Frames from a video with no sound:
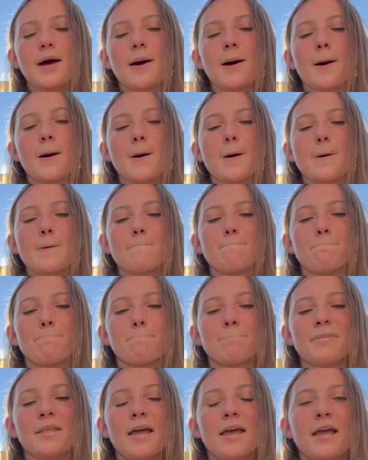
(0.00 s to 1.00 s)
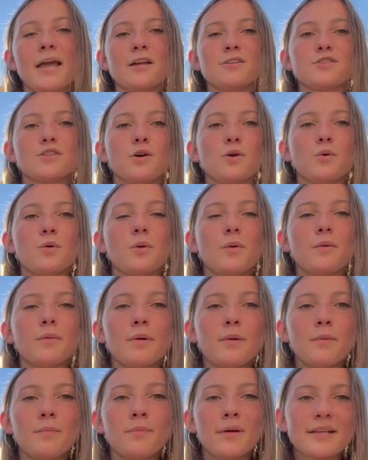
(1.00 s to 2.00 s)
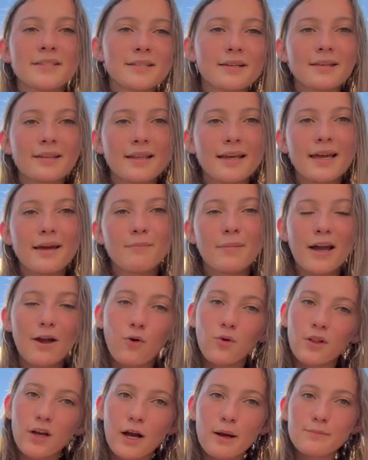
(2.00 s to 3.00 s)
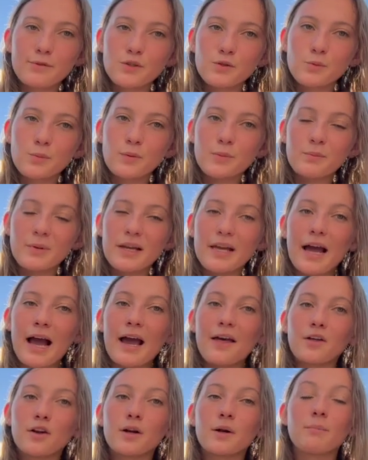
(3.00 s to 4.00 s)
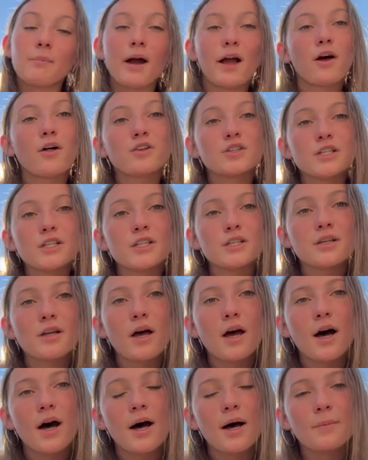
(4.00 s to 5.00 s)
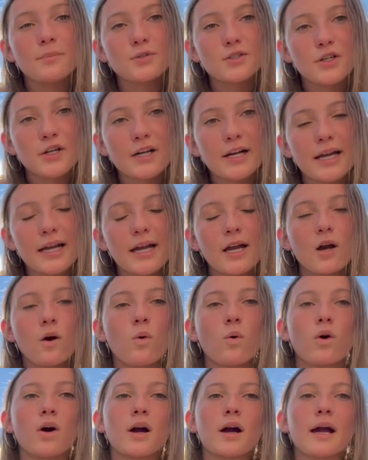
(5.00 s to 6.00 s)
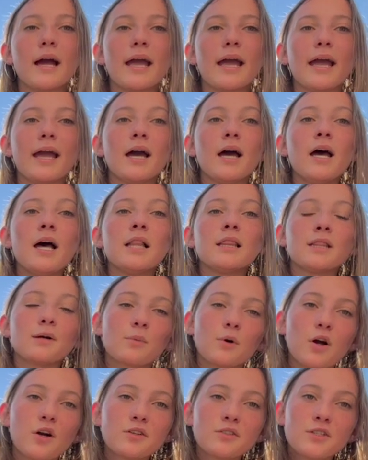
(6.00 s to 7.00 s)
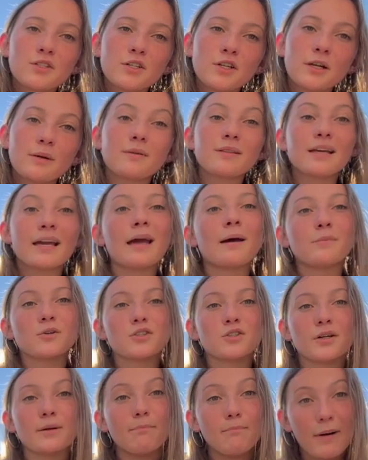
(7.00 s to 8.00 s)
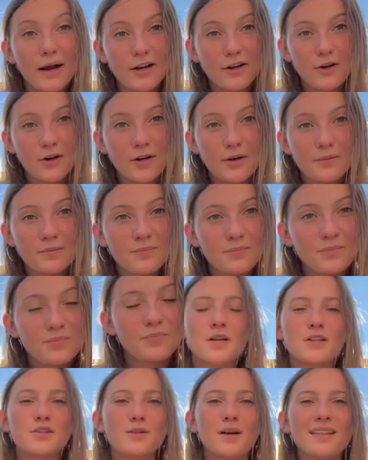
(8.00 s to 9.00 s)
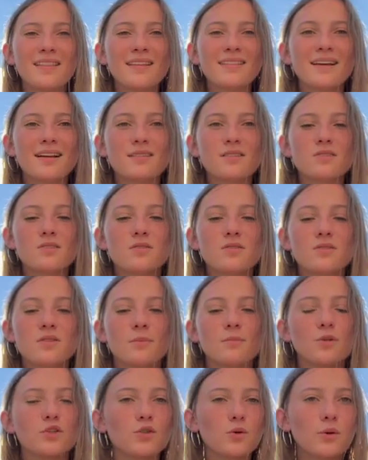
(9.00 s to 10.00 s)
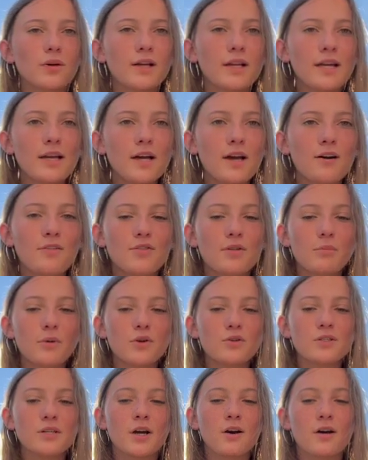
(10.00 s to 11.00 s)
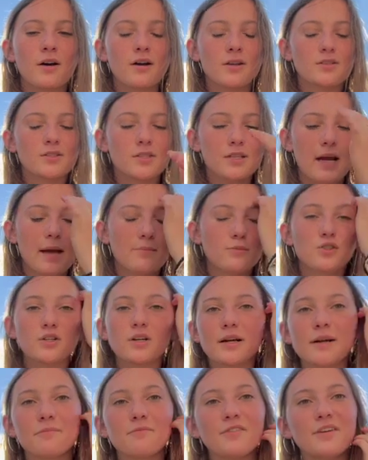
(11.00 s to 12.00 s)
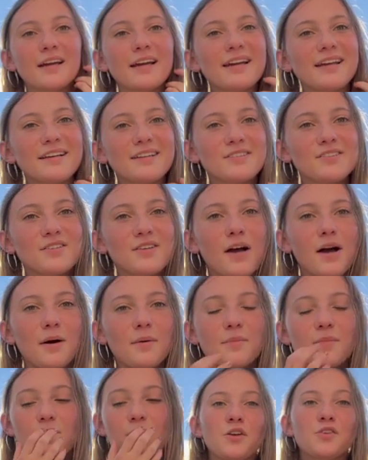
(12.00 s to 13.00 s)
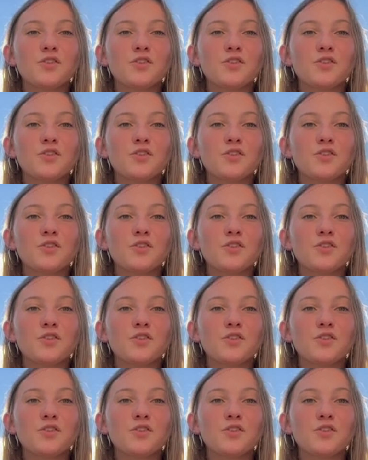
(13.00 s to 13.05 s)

And so basically my only options would be either a biology degree or a liberal arts degree with a chemistry minor. And so I think that's the majority of the pros and cons. I'm sure I'm forgetting some.